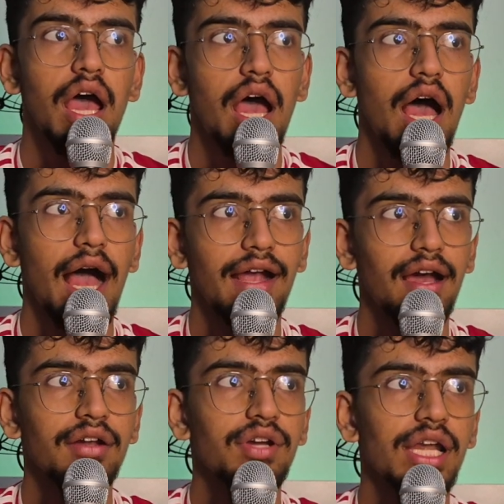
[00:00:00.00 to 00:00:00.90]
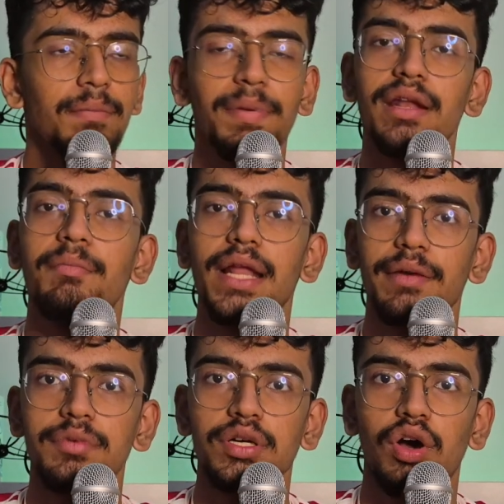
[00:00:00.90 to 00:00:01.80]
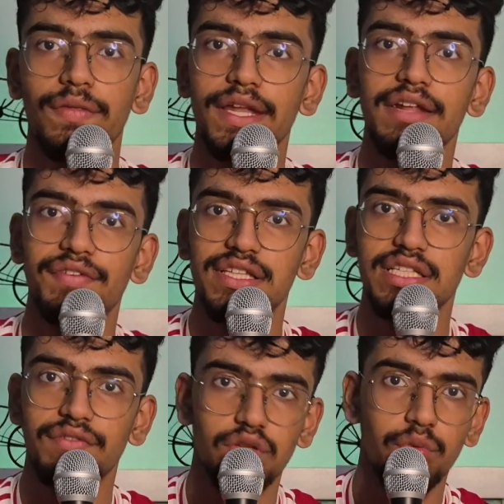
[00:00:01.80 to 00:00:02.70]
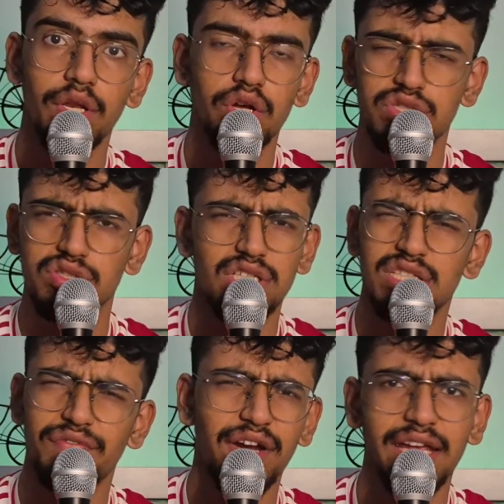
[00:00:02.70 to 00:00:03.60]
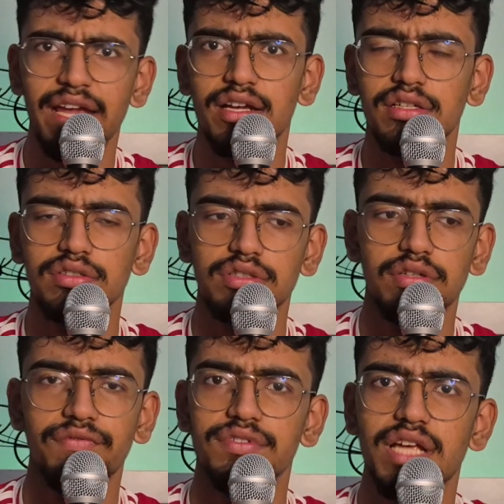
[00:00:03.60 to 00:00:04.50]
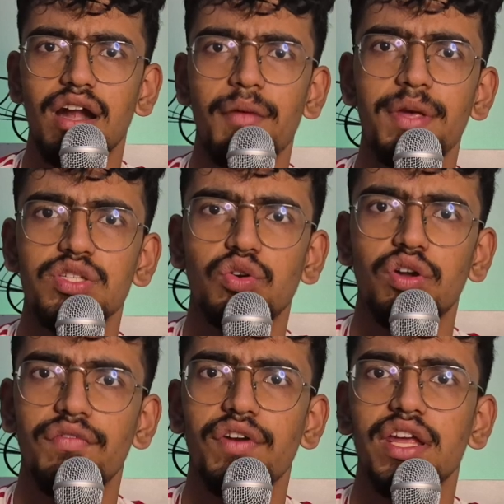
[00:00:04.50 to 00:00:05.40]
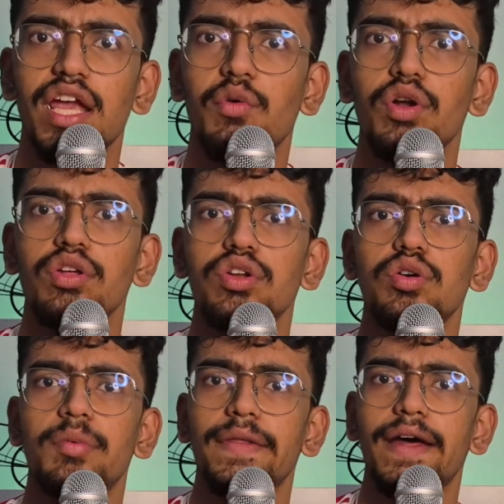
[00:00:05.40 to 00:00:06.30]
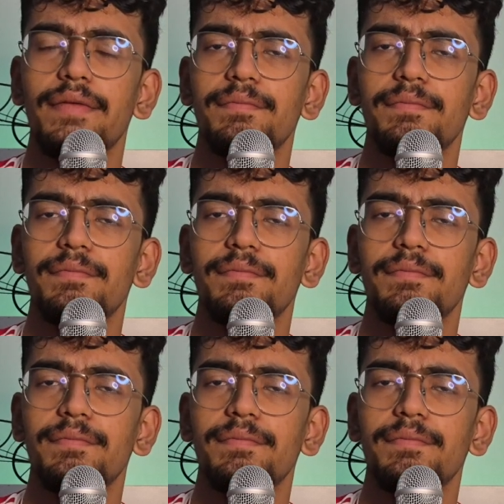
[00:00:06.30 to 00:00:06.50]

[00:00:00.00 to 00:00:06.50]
I can't really pin a blame on the defense, even though we lost, because it's a free kick. Sarabia scored a free kick. What do you do about that?